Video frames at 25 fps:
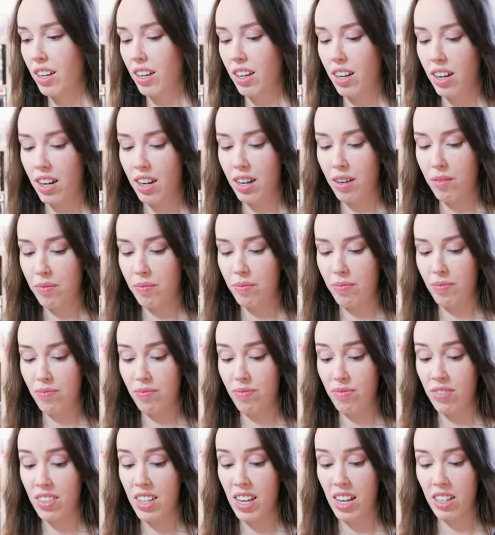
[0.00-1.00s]
um,
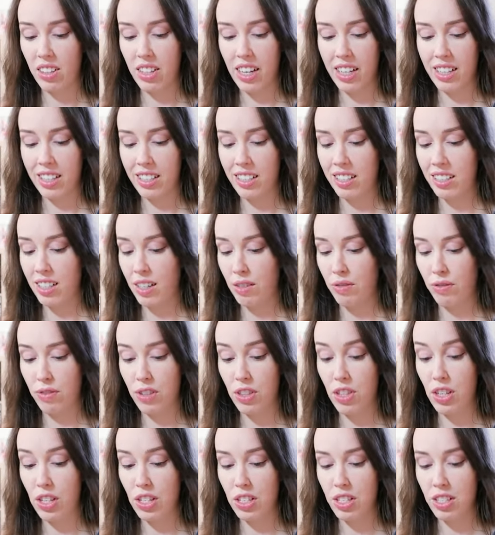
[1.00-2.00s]
yeah, like I said, for
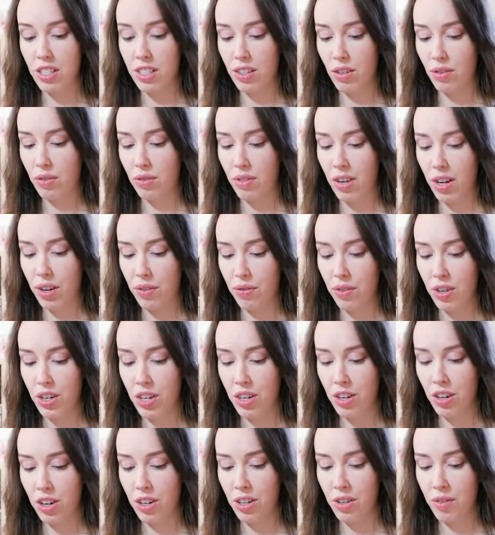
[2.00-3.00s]
this
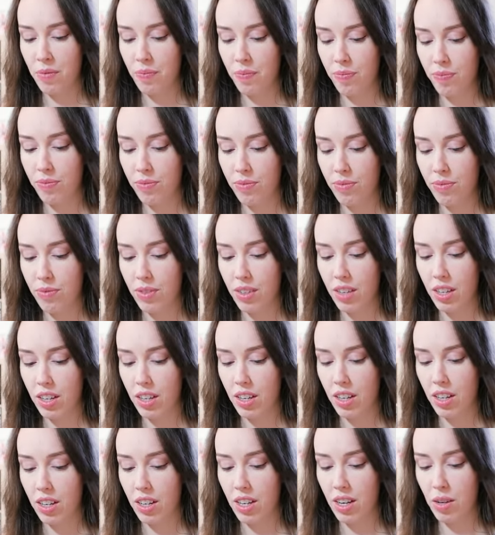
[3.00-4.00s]
video,
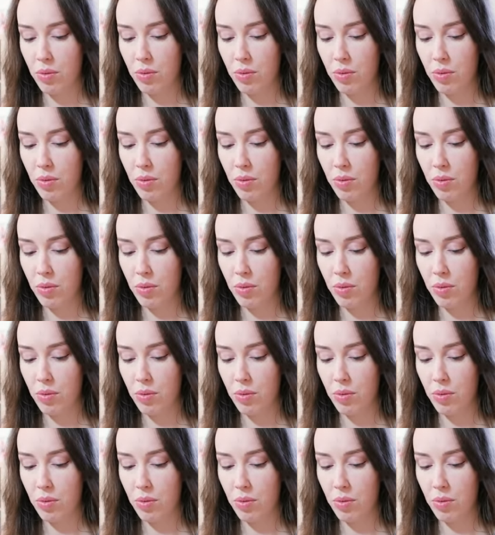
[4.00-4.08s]
it